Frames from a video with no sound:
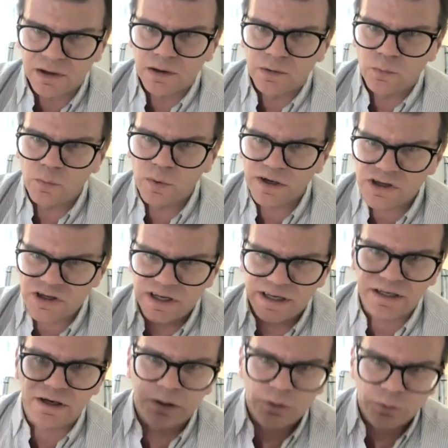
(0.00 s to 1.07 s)
which
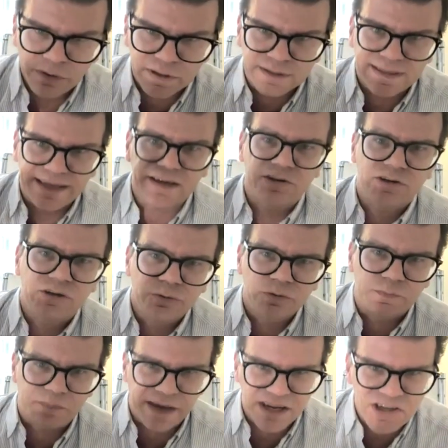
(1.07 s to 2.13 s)
included acute
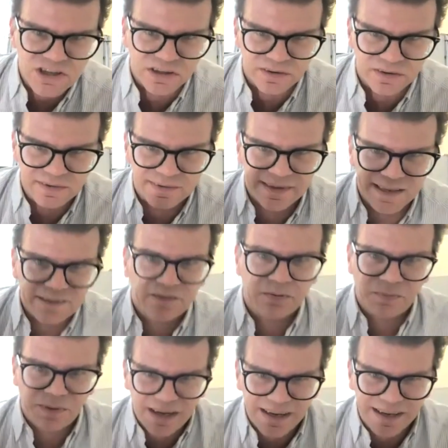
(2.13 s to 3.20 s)
patients. That's
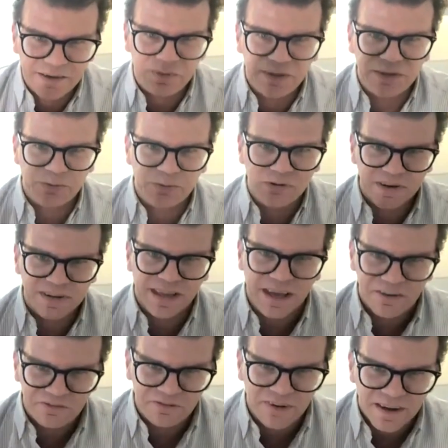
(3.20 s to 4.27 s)
why we do not
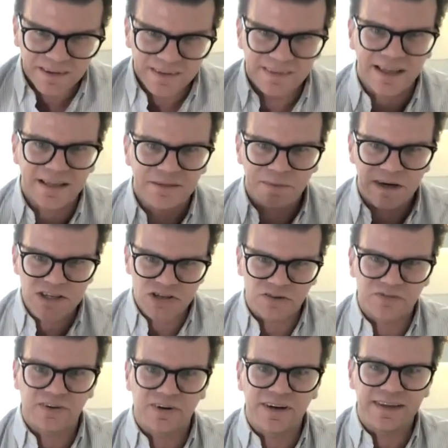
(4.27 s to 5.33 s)
have that much of
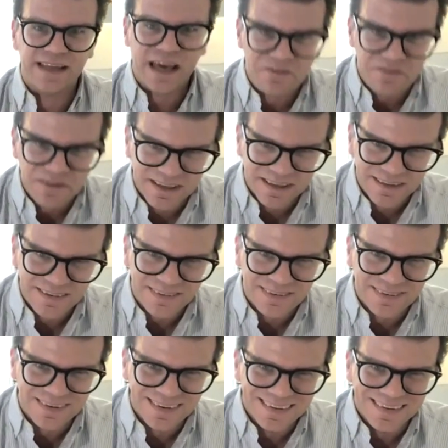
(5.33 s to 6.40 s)
solid
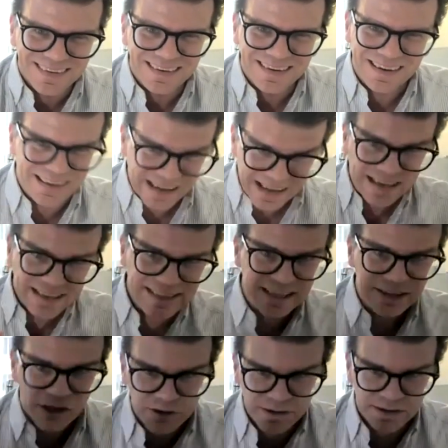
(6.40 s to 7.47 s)
evidence. And I did
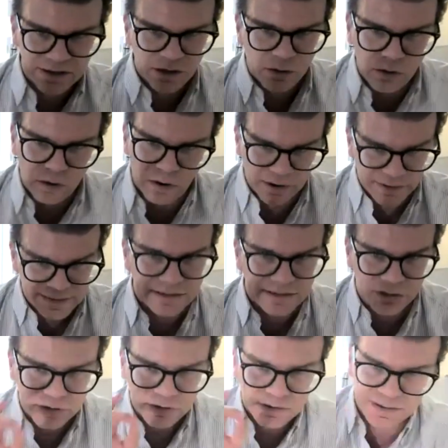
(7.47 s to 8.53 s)
not know, did
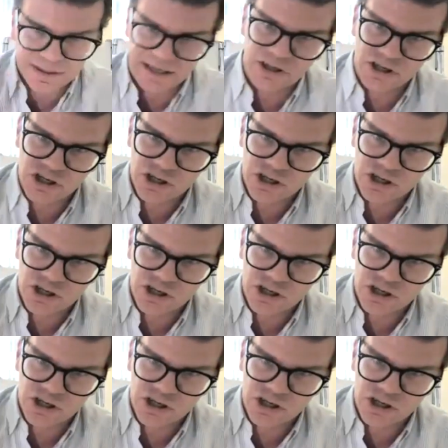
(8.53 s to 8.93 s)
not touch